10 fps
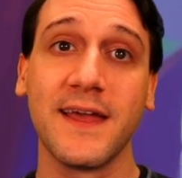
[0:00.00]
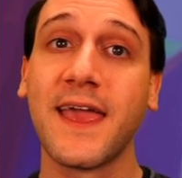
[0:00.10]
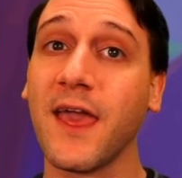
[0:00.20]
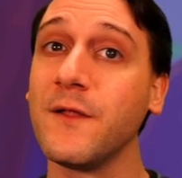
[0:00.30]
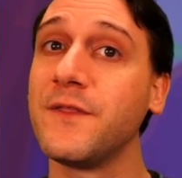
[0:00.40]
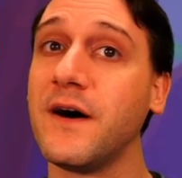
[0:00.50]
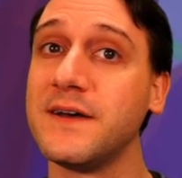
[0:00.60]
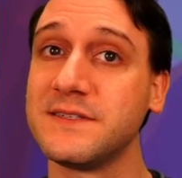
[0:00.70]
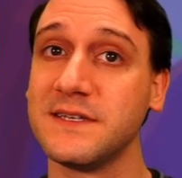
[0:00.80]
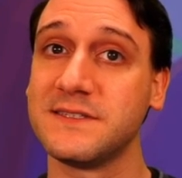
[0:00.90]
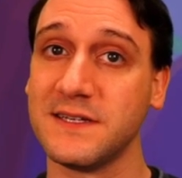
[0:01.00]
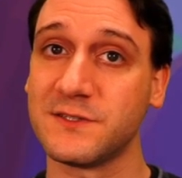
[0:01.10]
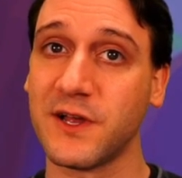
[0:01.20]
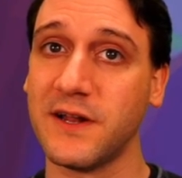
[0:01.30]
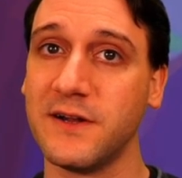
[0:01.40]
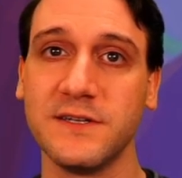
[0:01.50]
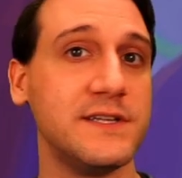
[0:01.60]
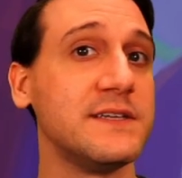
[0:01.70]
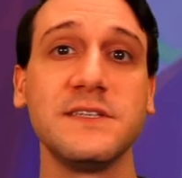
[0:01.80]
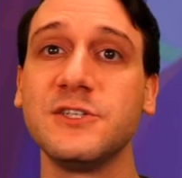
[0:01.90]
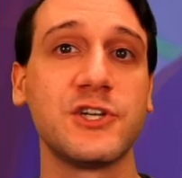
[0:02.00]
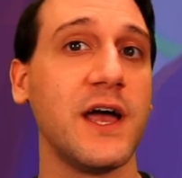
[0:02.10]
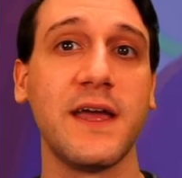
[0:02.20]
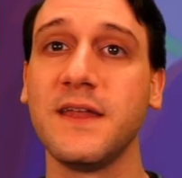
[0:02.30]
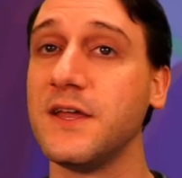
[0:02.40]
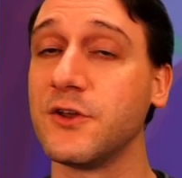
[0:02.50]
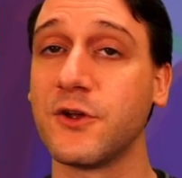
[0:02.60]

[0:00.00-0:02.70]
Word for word: Kael'thas Sunstrider doesn't shine in